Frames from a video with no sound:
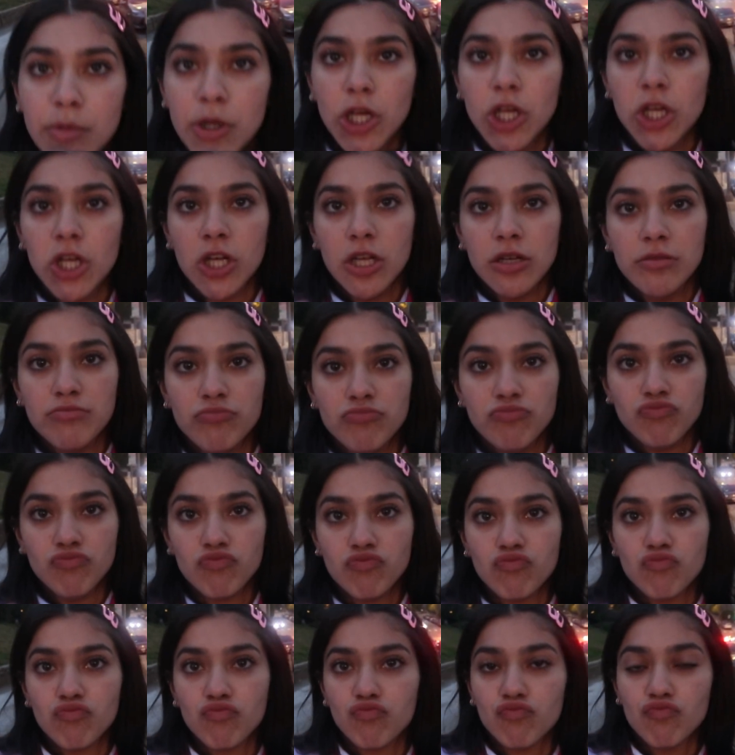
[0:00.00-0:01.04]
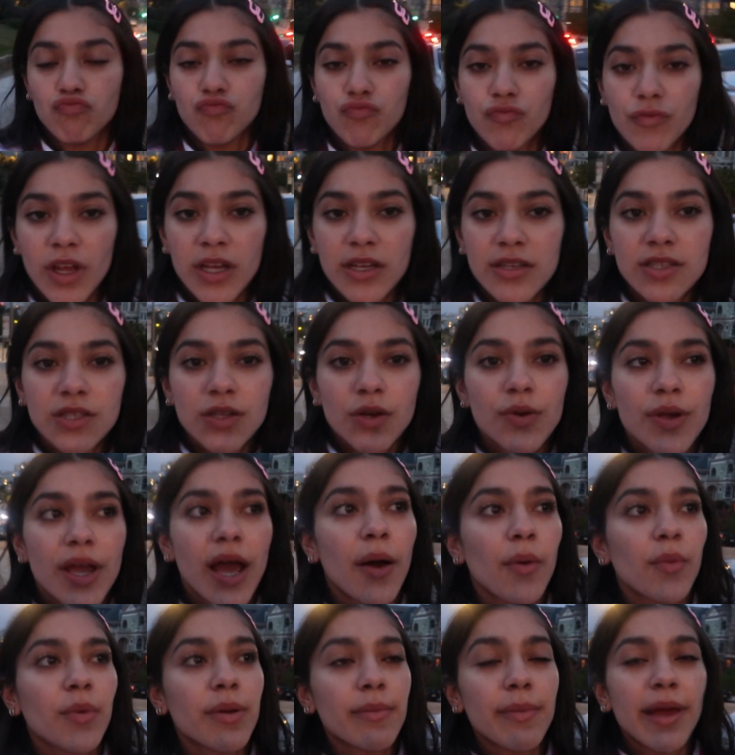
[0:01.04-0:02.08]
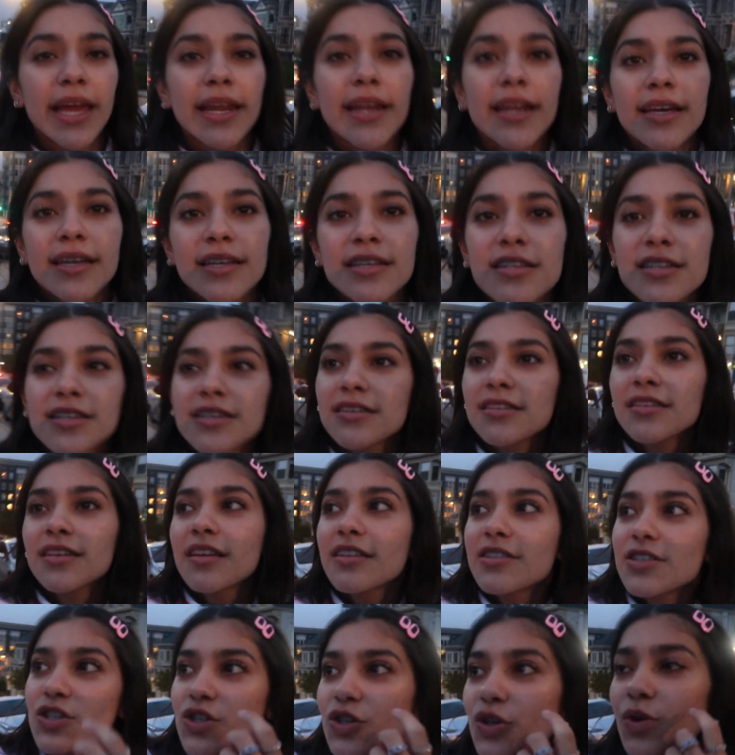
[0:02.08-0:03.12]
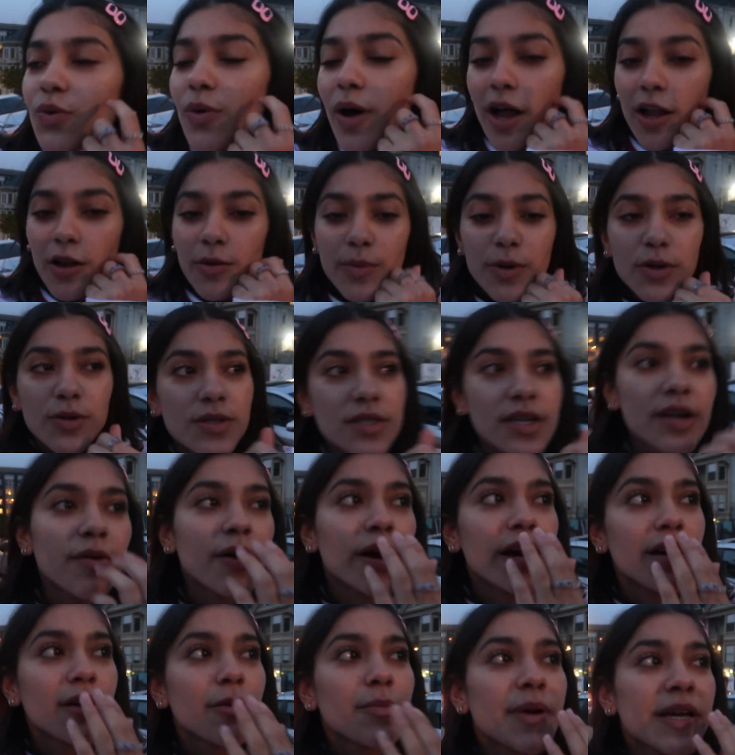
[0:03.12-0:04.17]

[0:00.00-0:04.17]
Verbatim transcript: me. So yeah, we made it to Alamo Square.